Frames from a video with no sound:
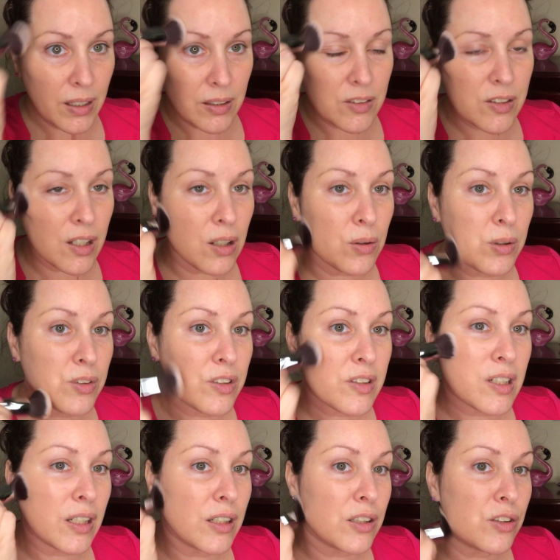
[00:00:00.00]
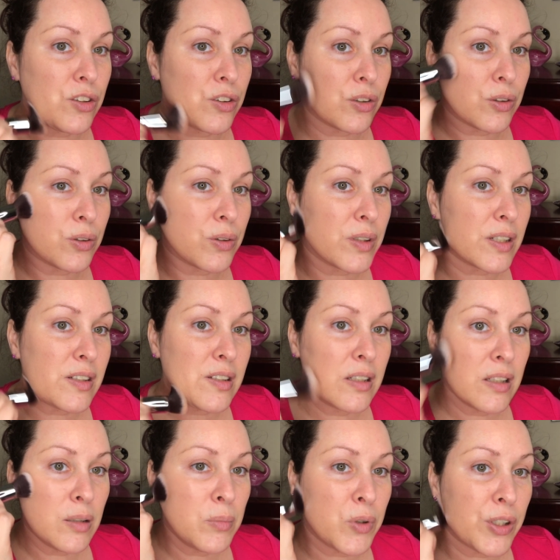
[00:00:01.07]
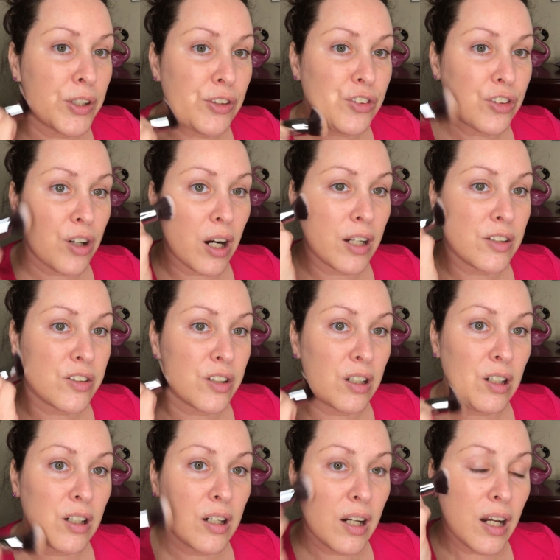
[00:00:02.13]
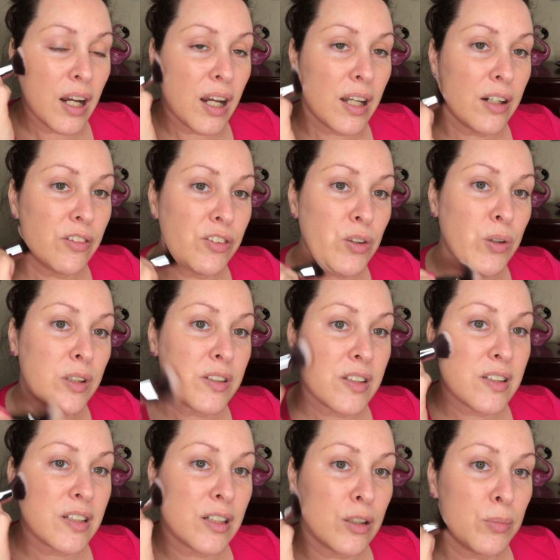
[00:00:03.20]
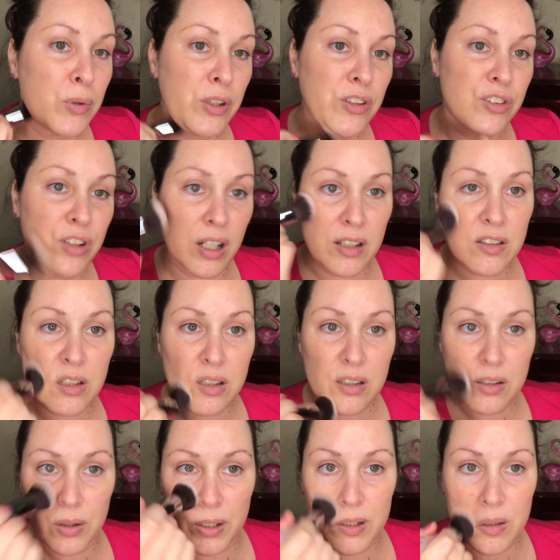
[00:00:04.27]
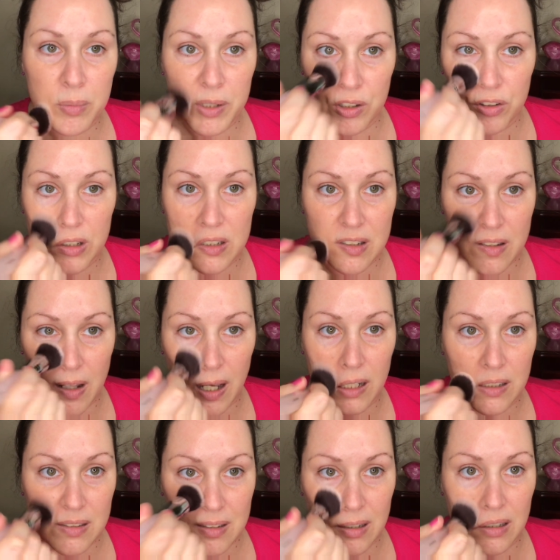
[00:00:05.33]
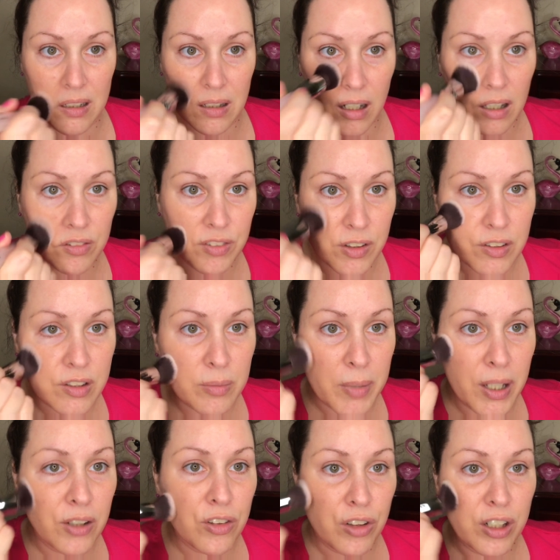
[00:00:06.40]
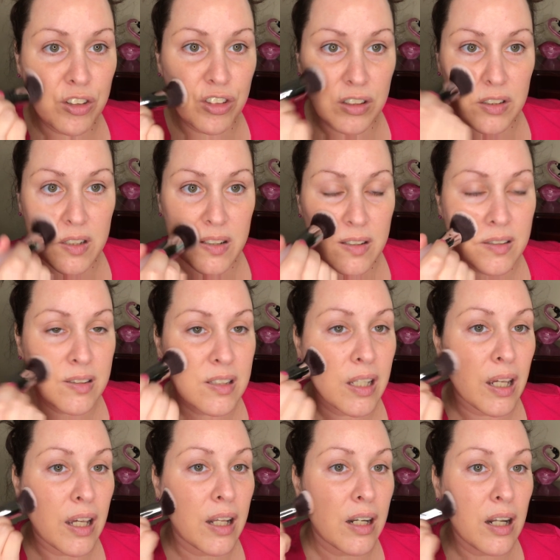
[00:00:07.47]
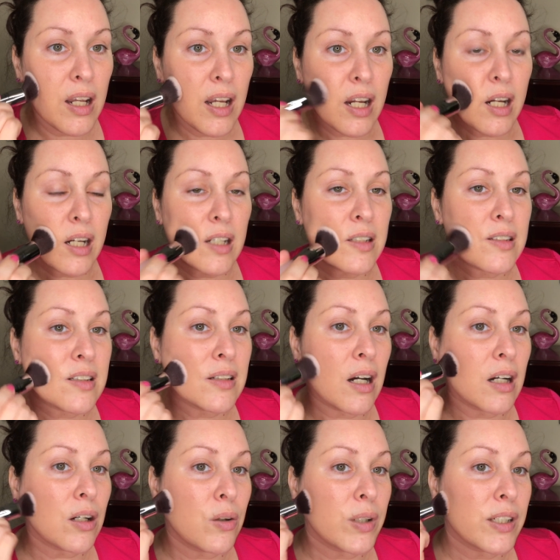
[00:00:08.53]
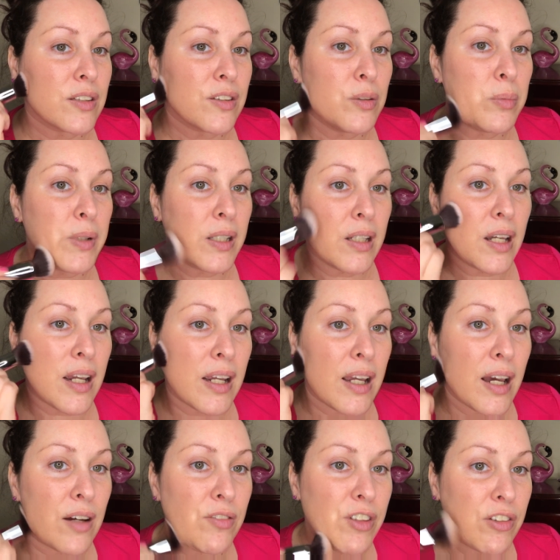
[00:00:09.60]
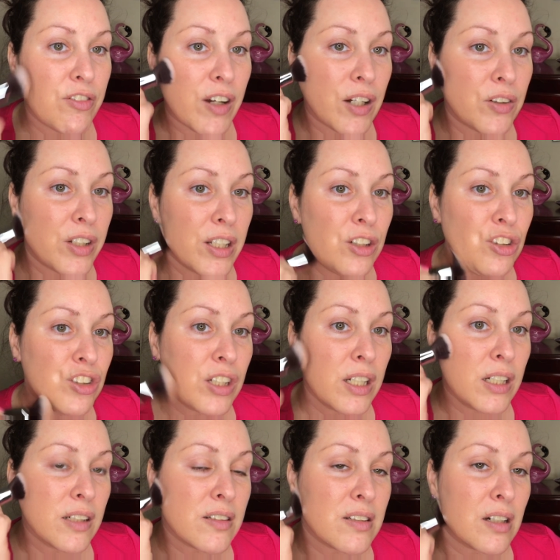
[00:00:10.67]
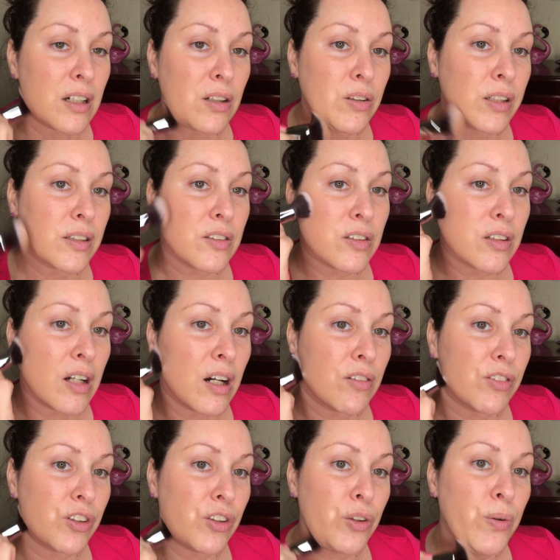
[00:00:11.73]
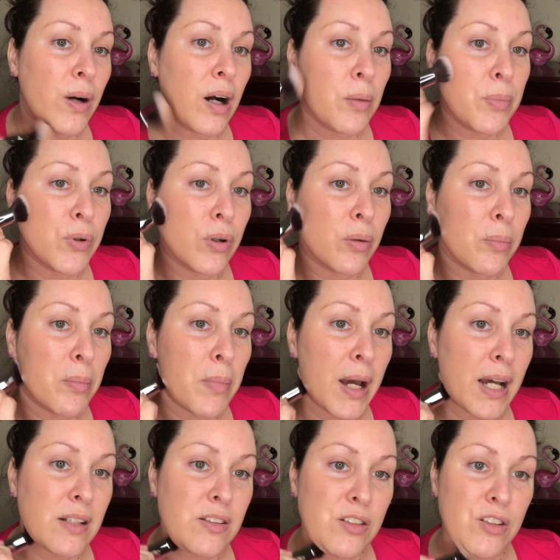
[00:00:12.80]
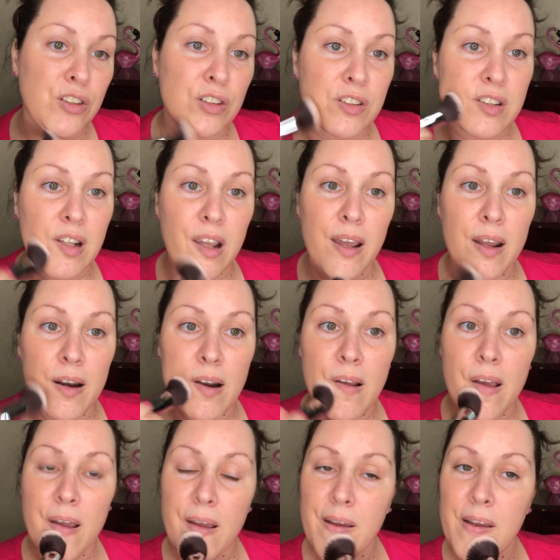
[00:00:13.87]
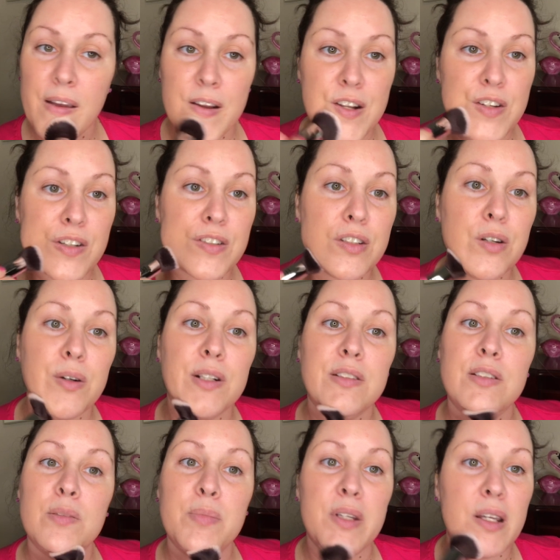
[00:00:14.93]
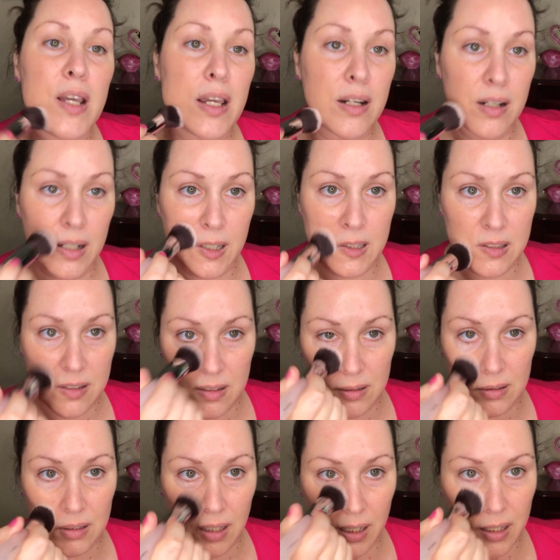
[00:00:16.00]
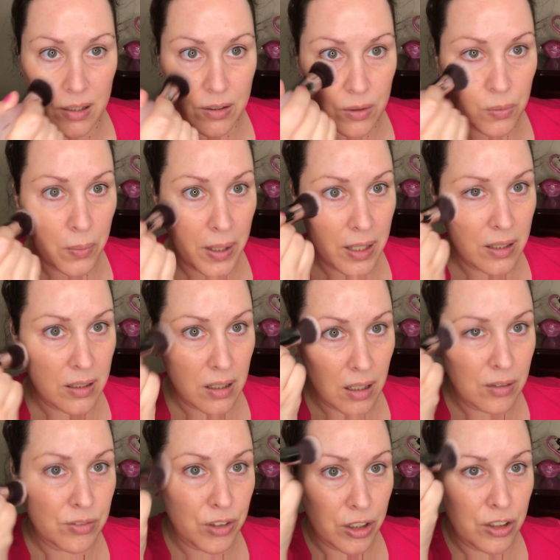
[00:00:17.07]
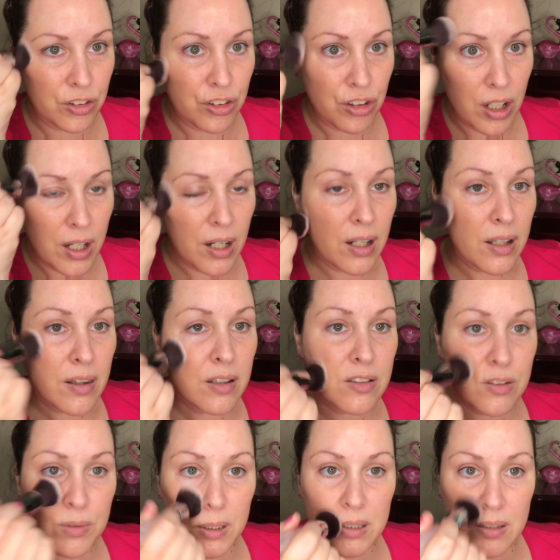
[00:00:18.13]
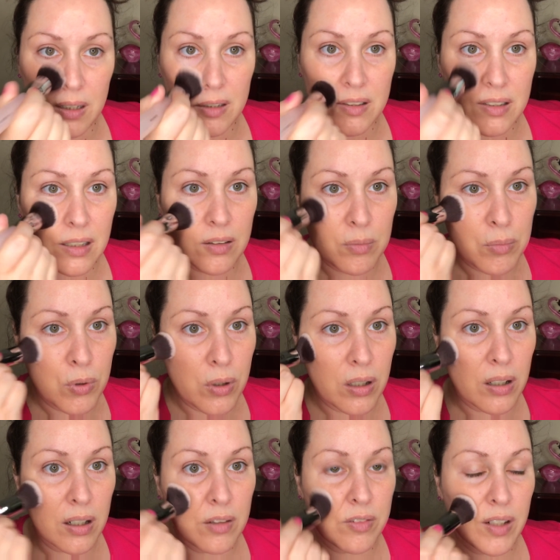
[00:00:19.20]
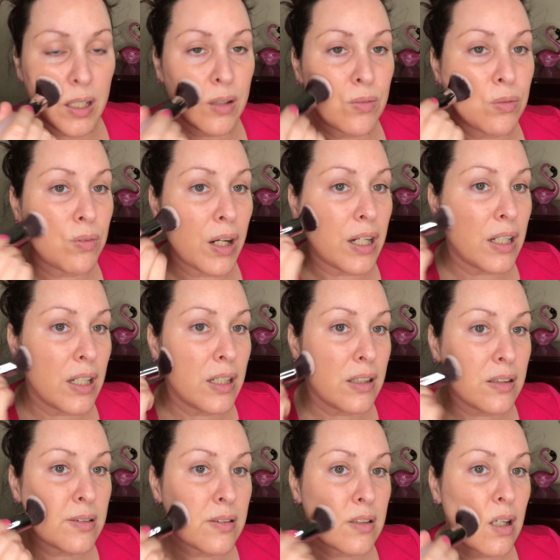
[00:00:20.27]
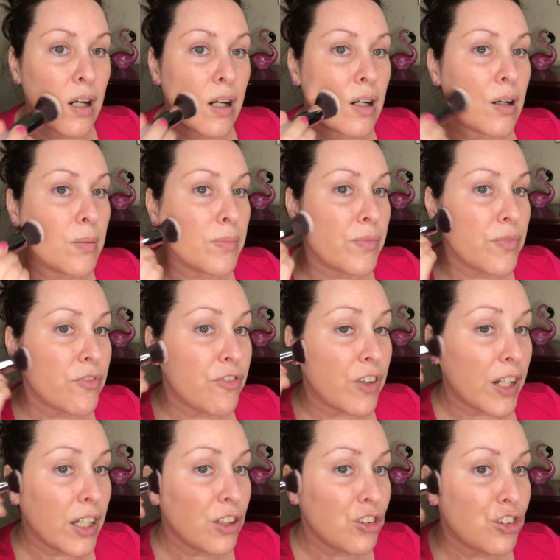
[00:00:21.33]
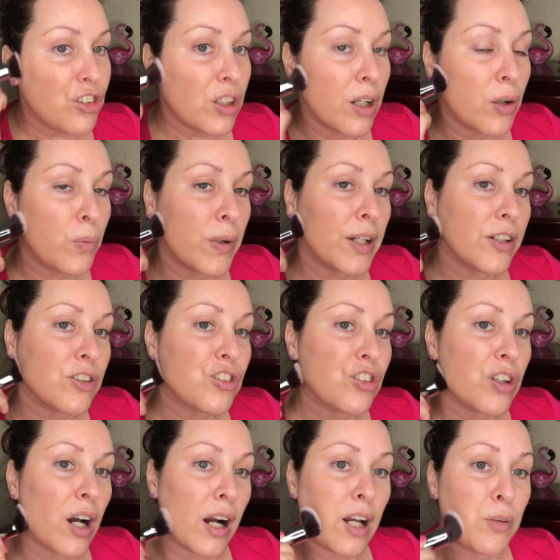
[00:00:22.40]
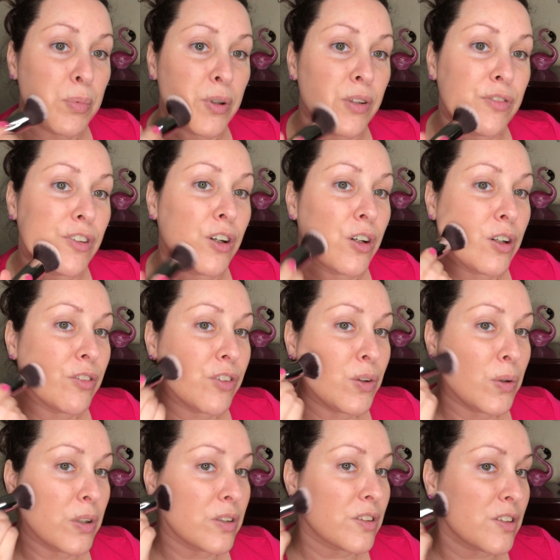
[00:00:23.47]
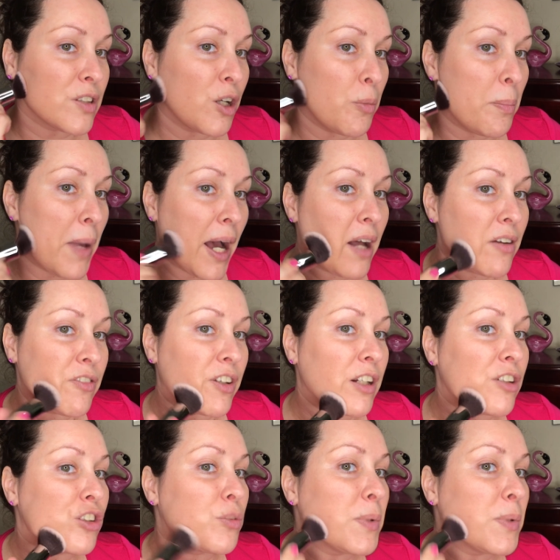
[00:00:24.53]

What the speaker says: So we're just going to do the tinted moisturizer. And of course the tinted moisturizer is going to be just that. It's going to offer some hydration to the skin. It's not going to be a heavy foundation. It's not going to cover you up or mask your skin. It's just going to be a nice lightweight coverage. This one does give more of a radiant finish, which I prefer, of course, a matte finish.